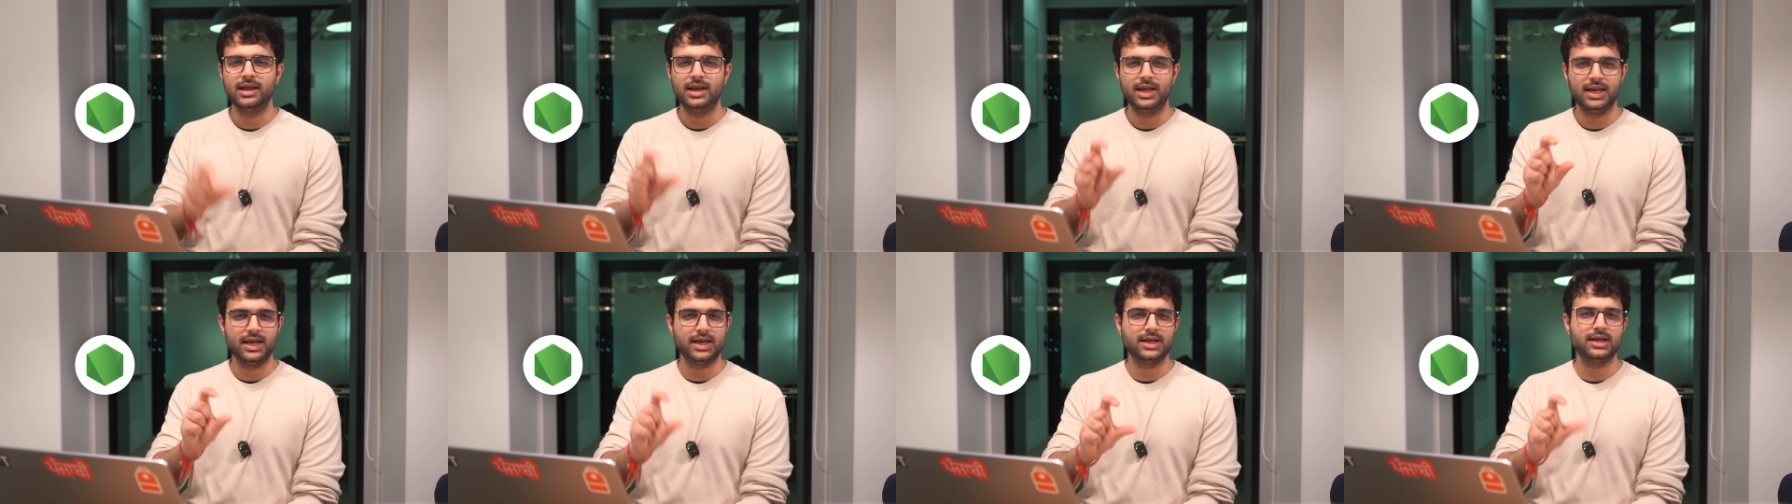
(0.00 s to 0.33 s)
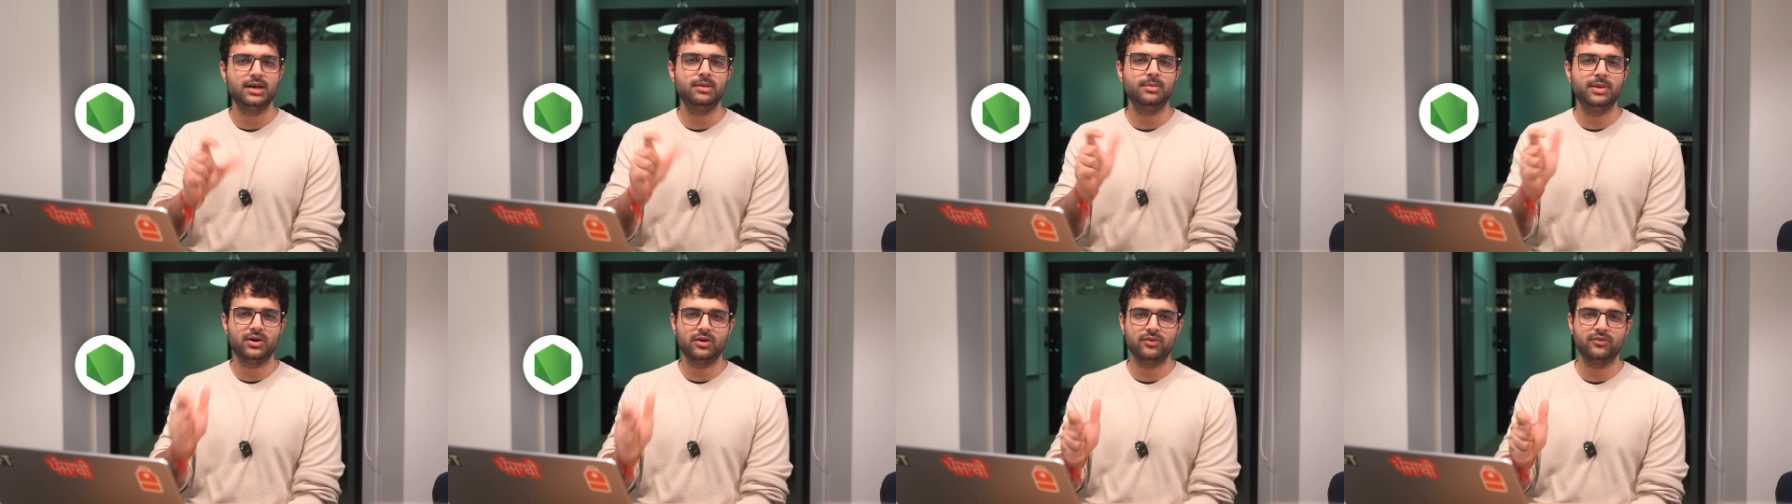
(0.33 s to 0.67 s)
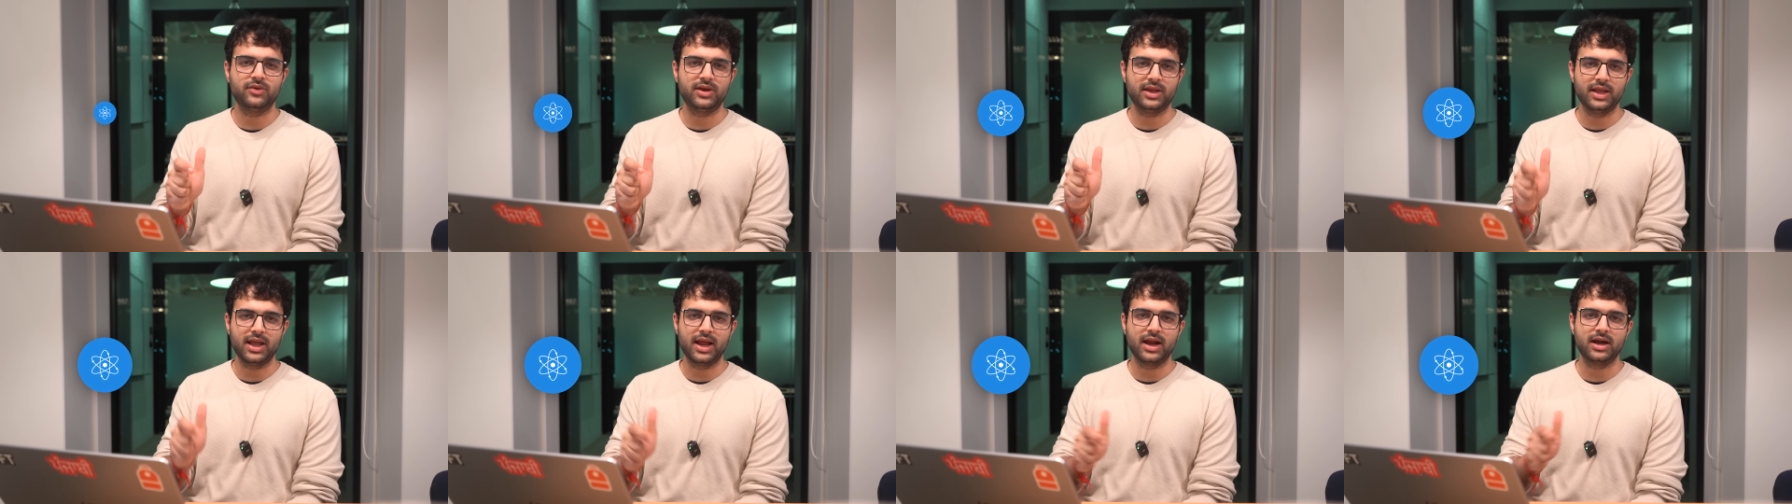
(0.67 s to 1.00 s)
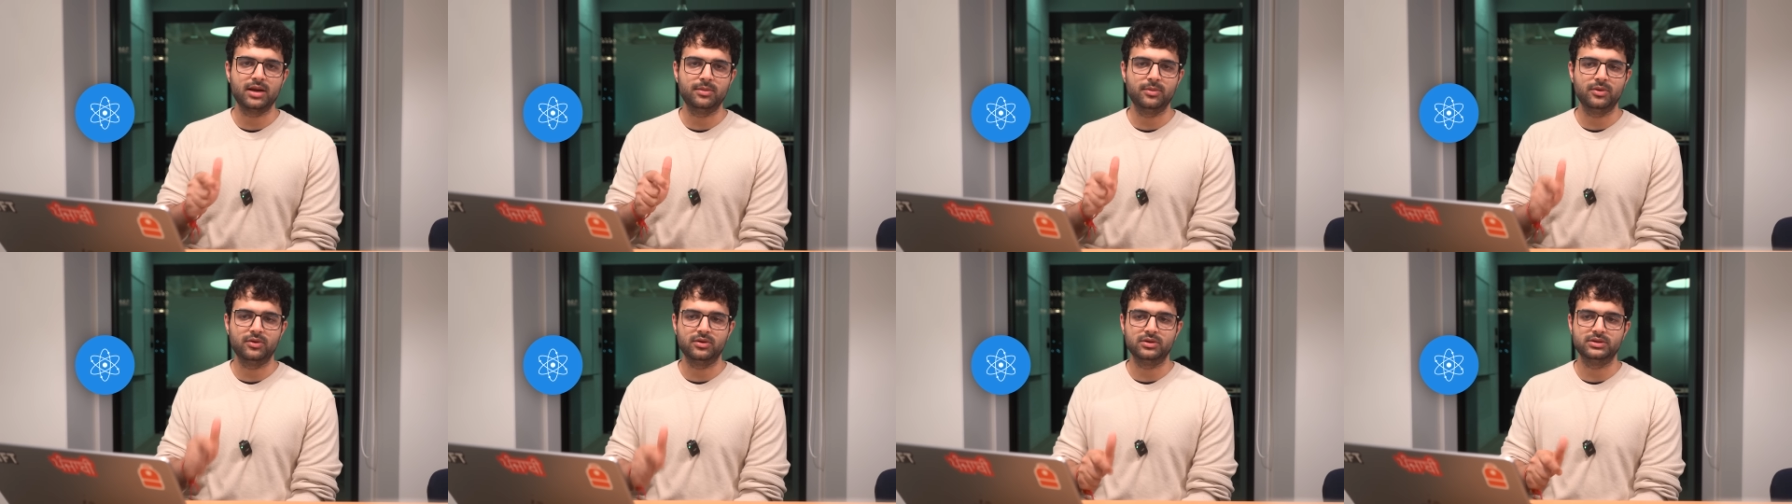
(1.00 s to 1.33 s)
little bit of
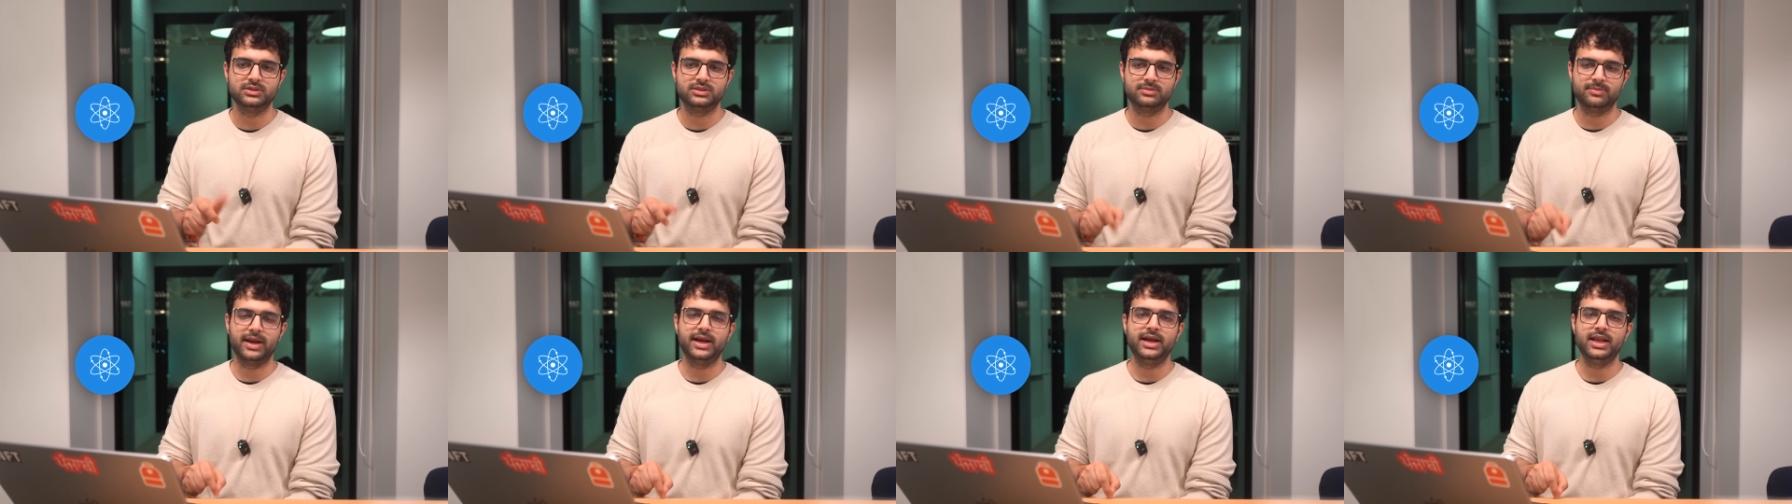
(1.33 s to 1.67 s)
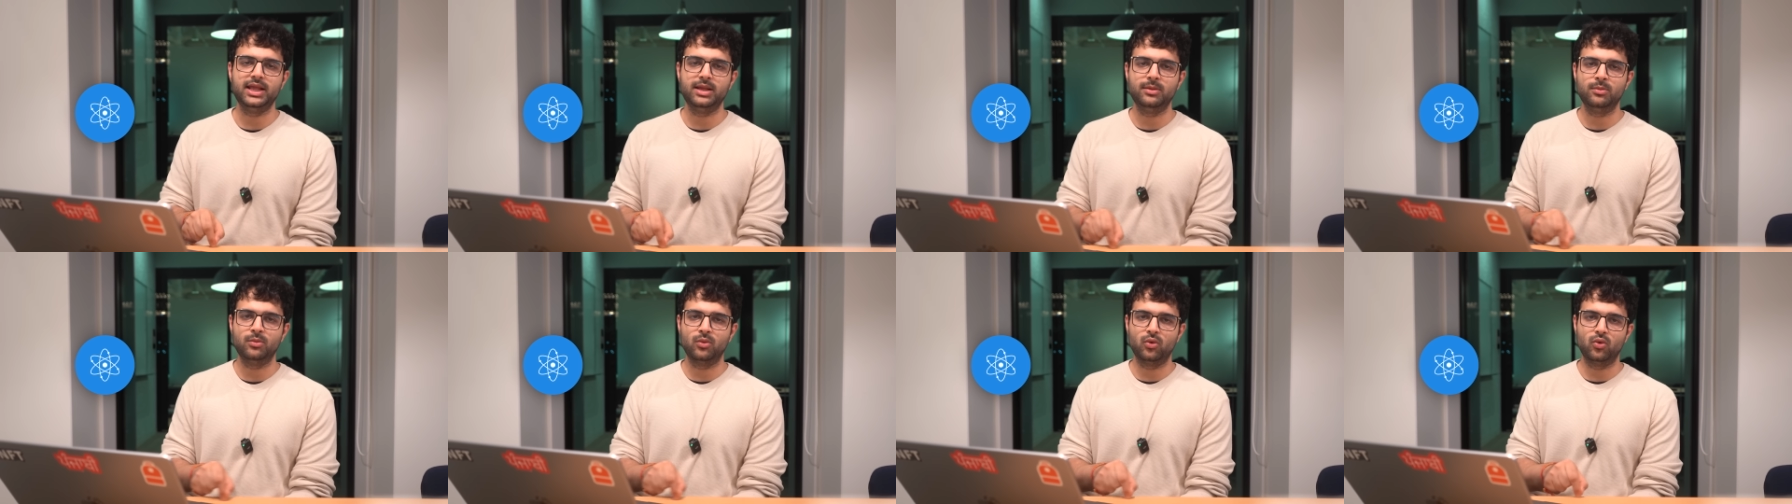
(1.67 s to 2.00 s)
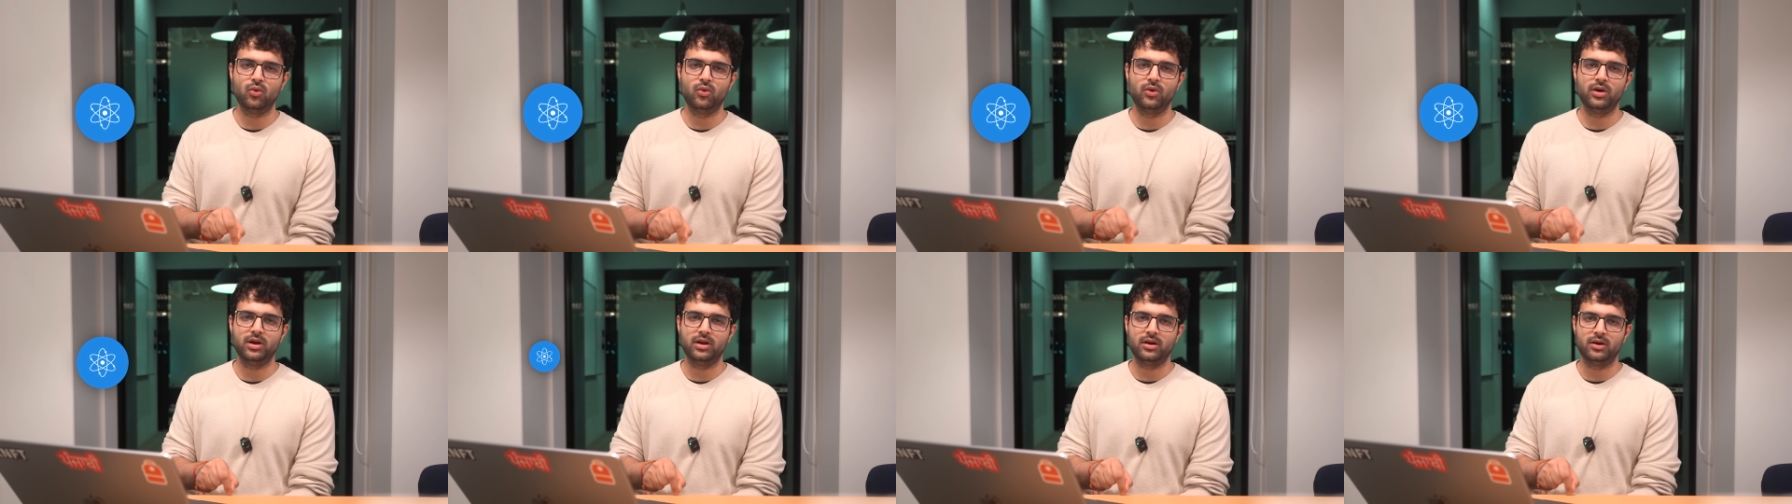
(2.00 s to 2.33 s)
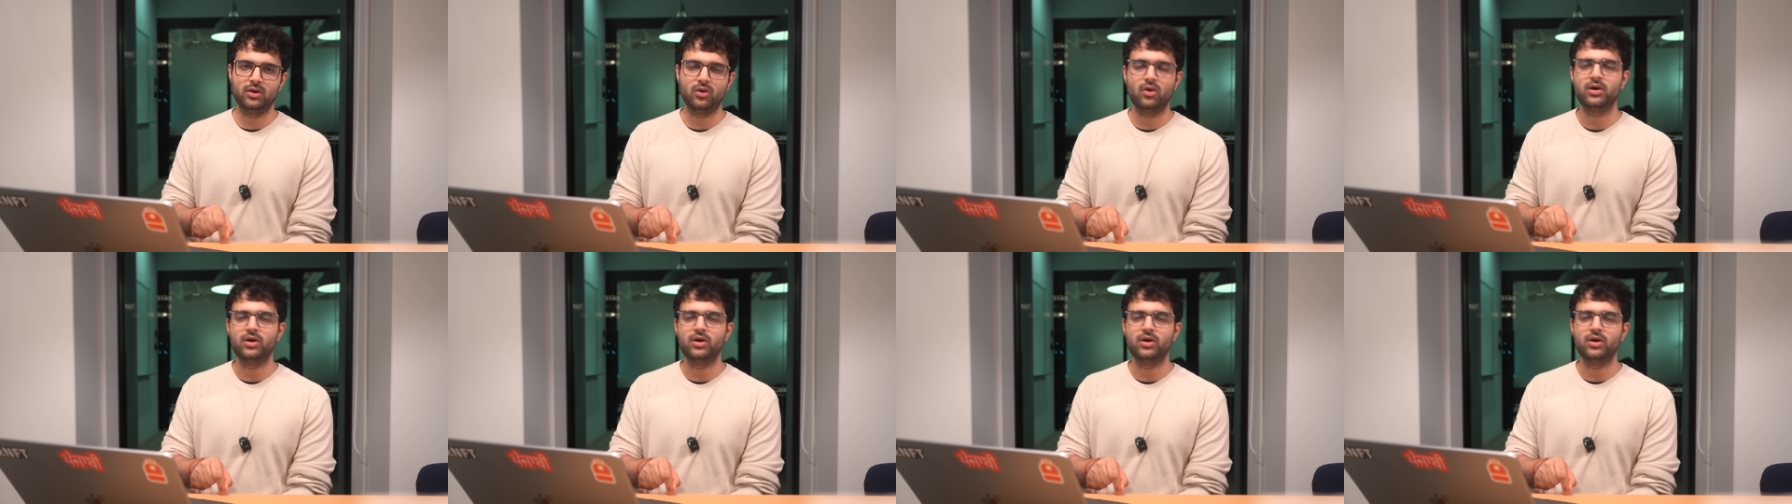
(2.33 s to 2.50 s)
React because my team owned